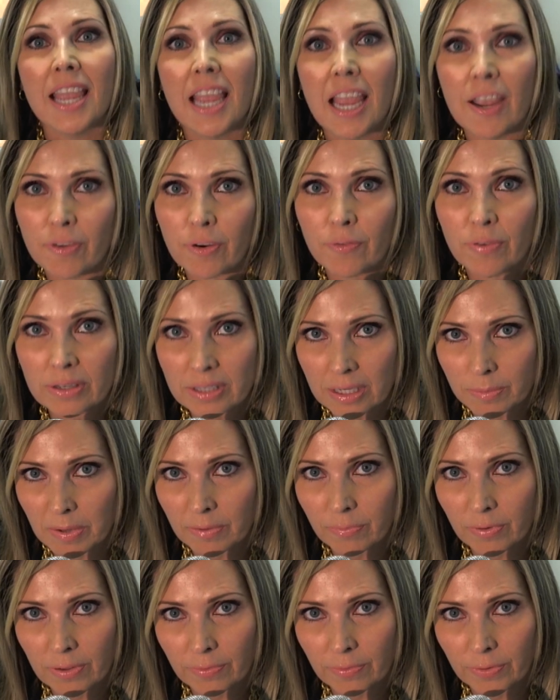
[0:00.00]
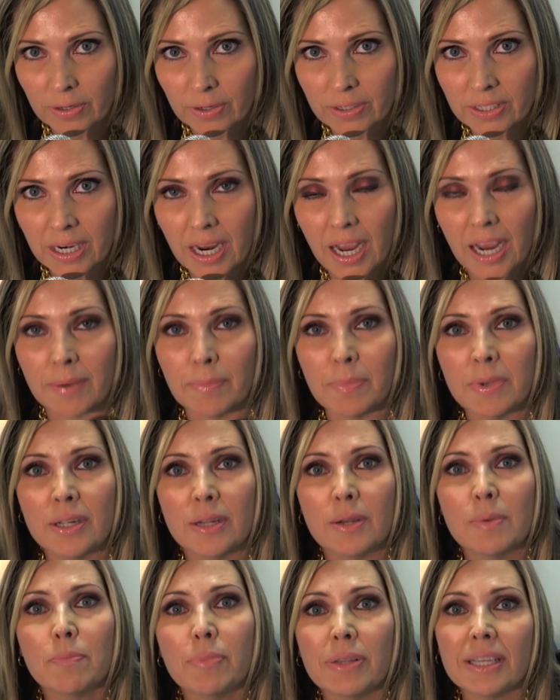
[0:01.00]
If you're visiting me for the first
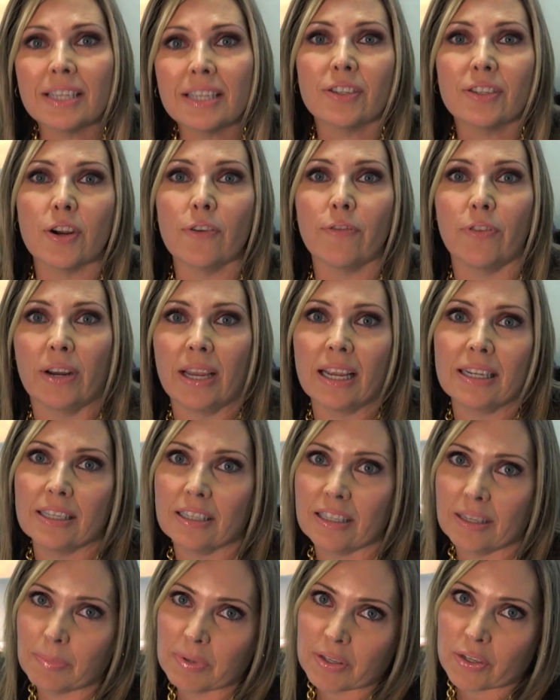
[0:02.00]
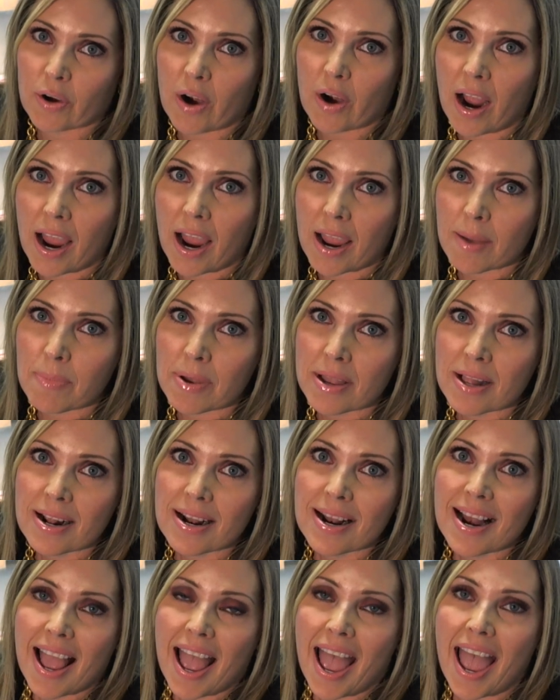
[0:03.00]
time, please don't forget to subscribe.
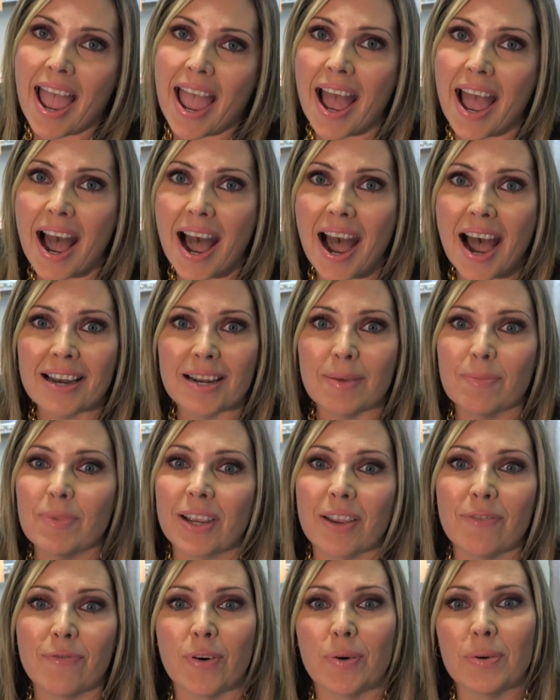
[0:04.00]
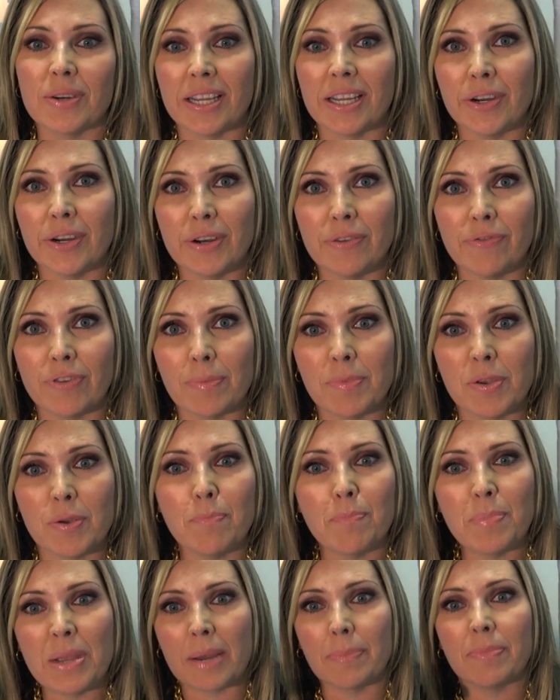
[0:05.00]
And I'm looking forward to hearing from you.
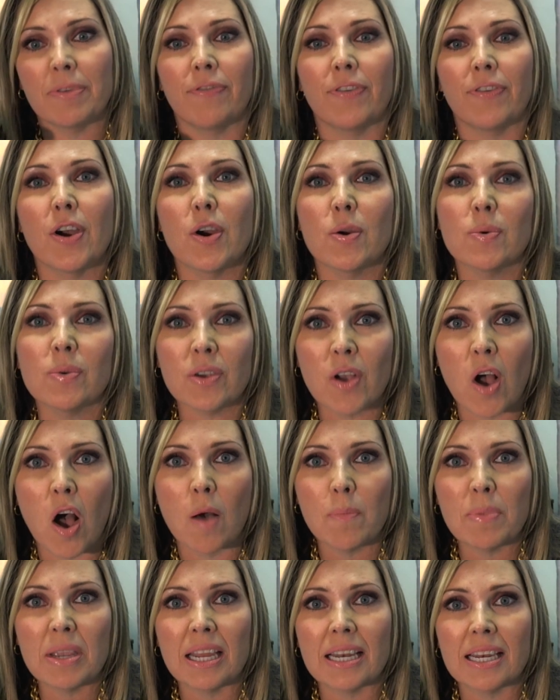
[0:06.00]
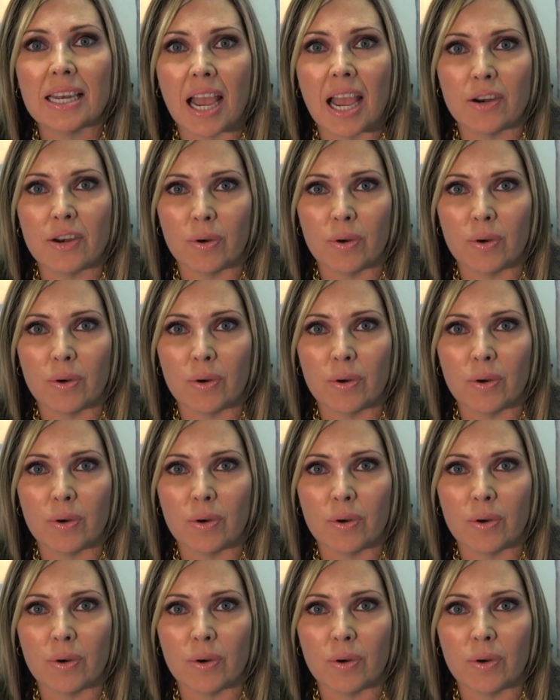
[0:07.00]
Pick up the phone. Call me at